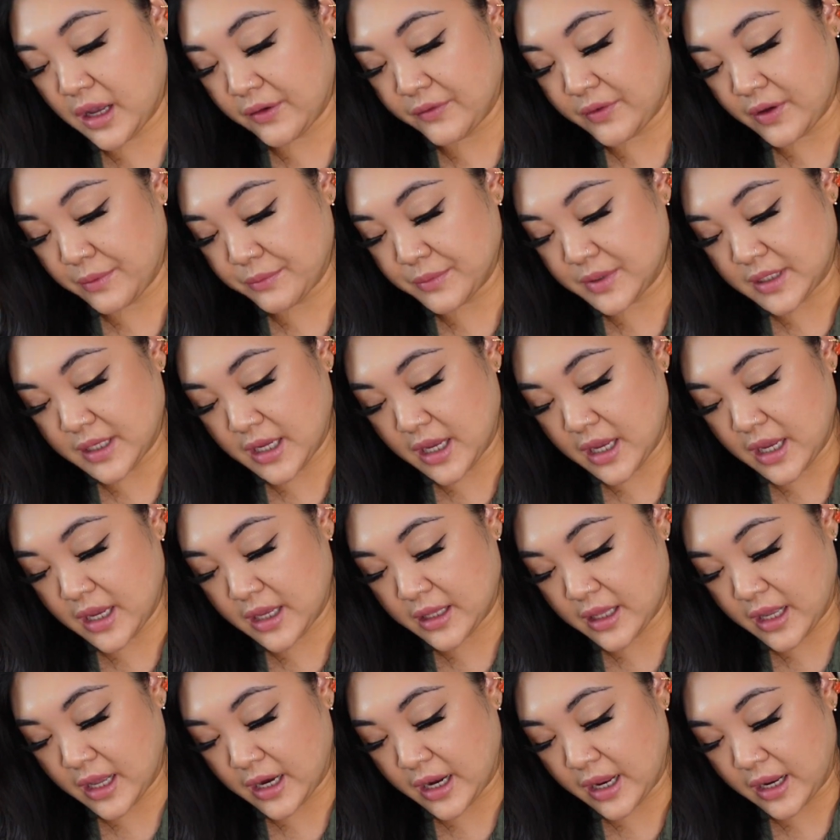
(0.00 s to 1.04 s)
of, I'm
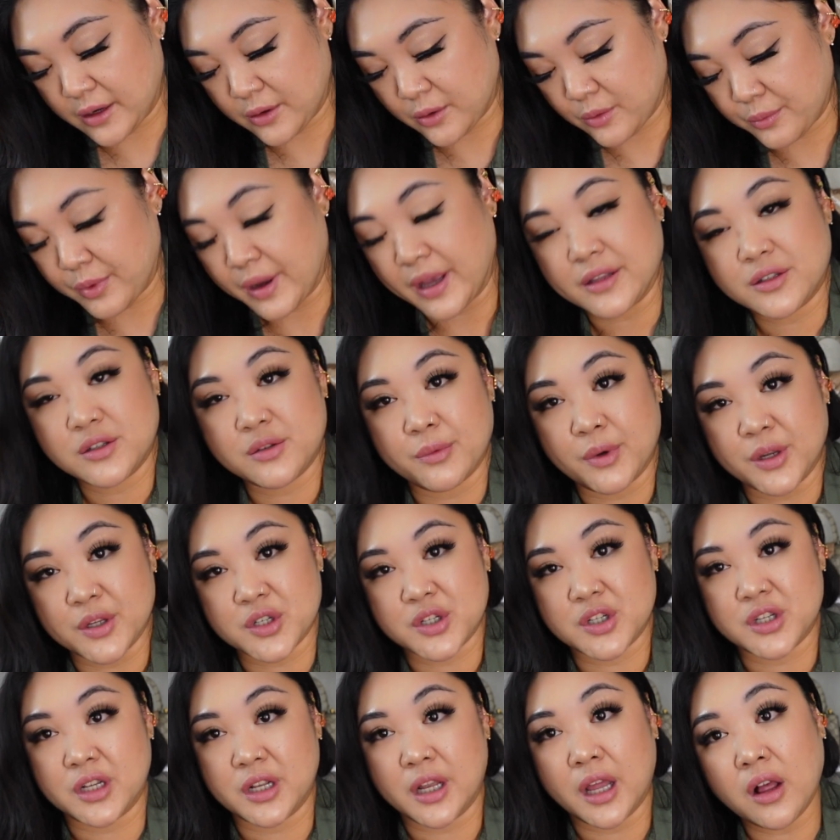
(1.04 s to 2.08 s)
saying that I don't buy too much
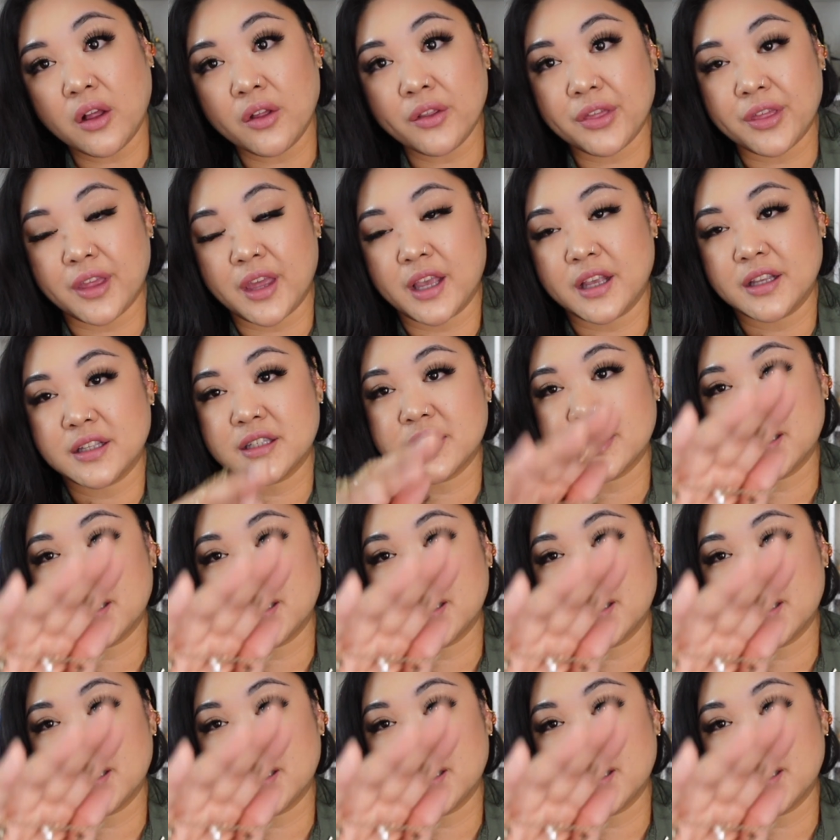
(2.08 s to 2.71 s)
Chanel things,